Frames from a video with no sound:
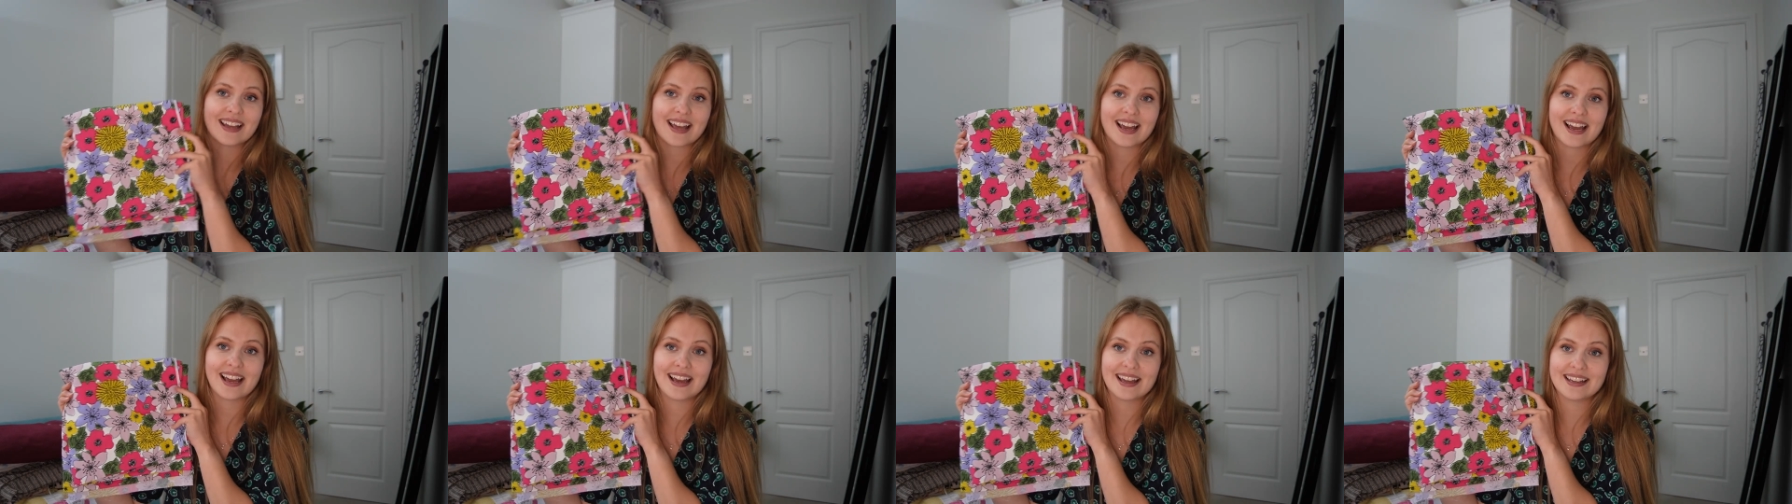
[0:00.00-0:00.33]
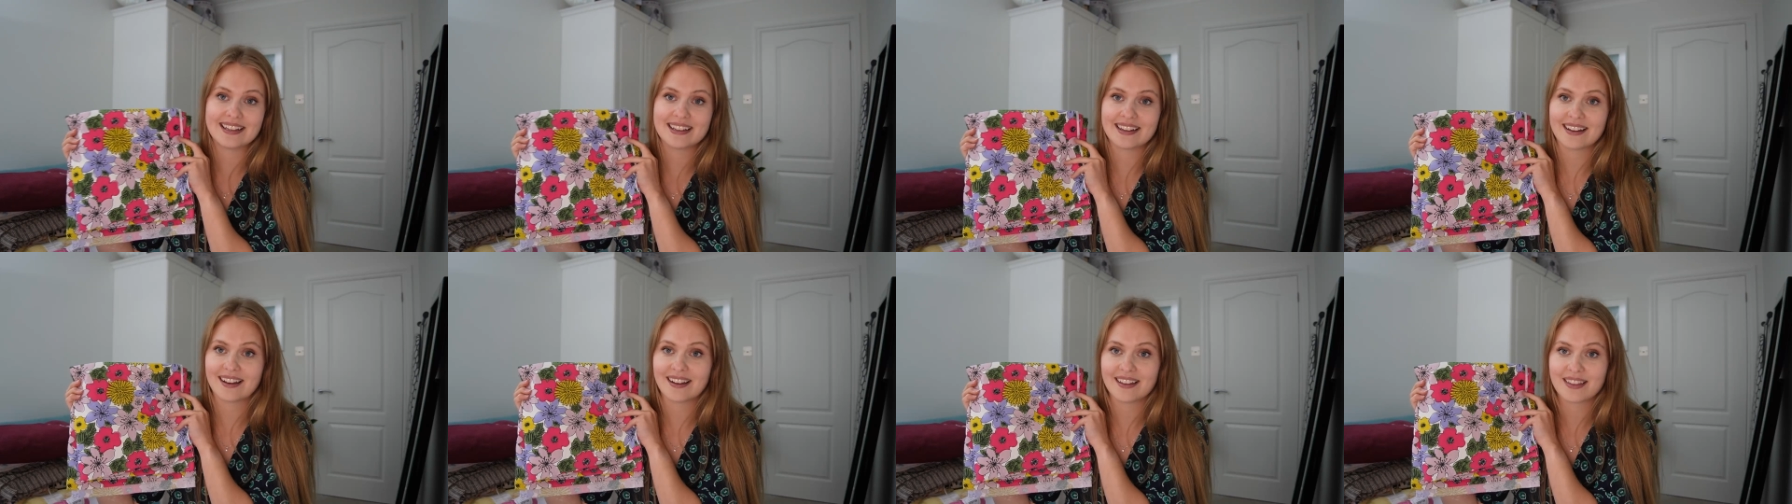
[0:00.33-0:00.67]

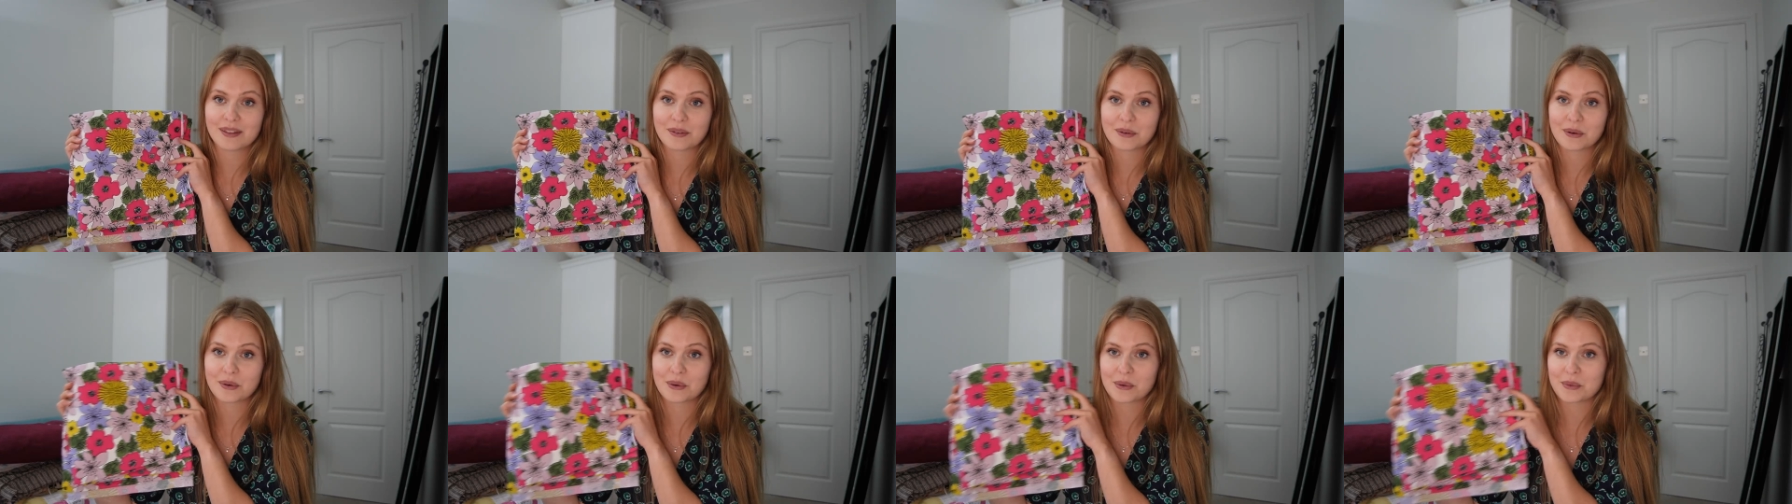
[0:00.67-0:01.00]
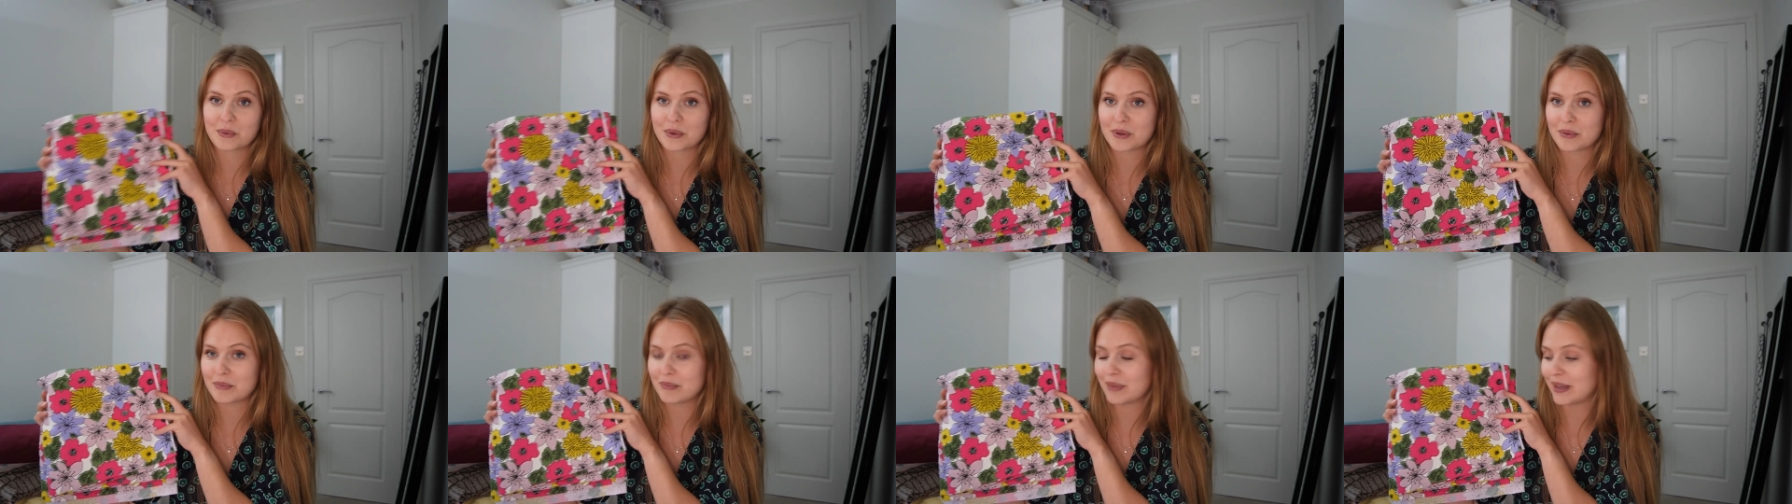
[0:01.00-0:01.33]
and I thought
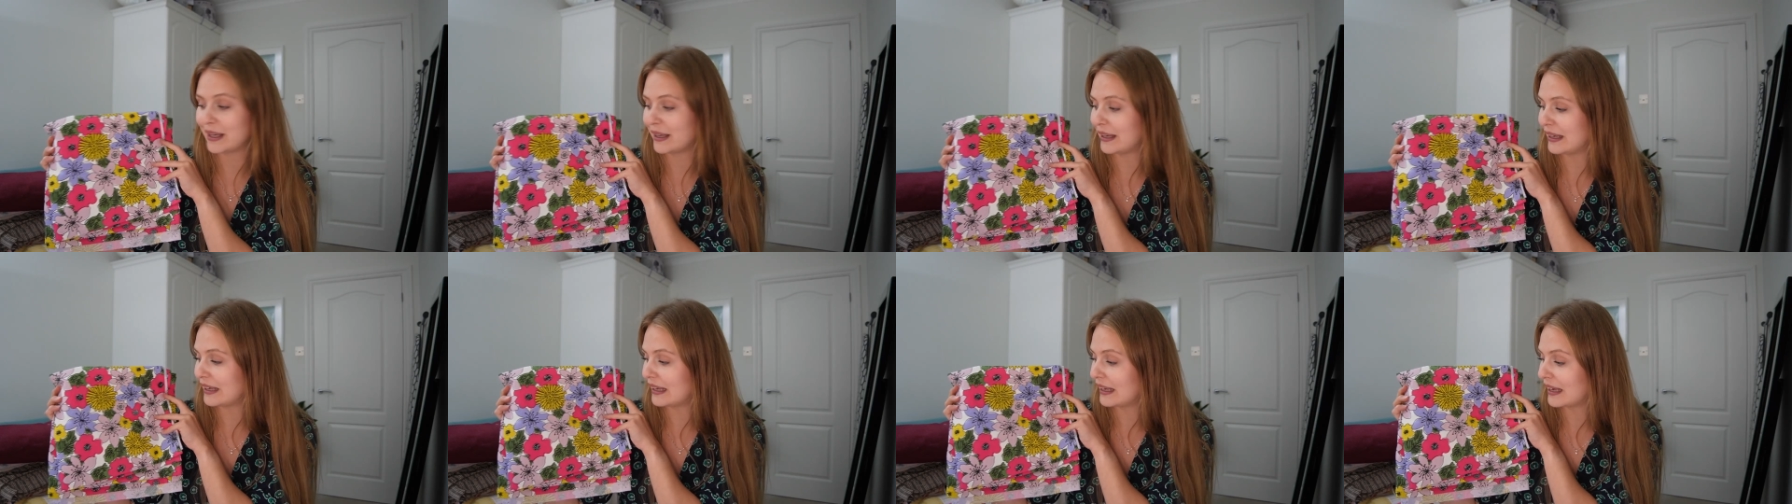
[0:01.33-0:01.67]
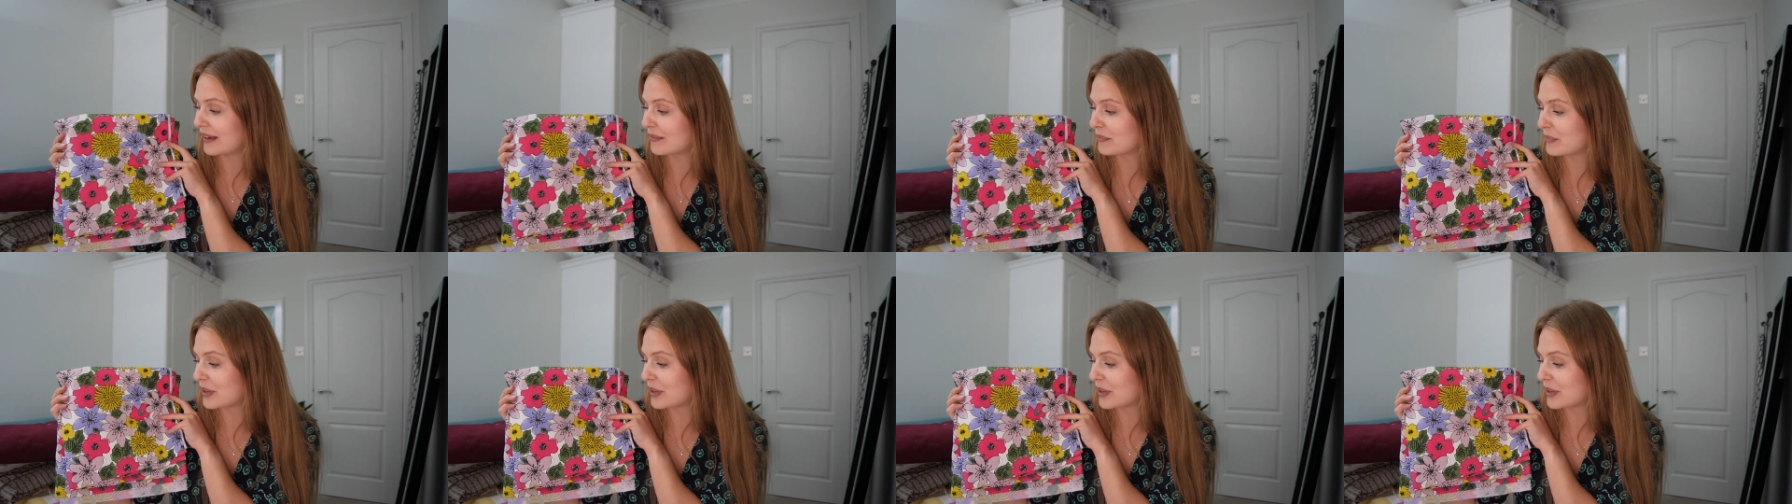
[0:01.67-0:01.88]
would be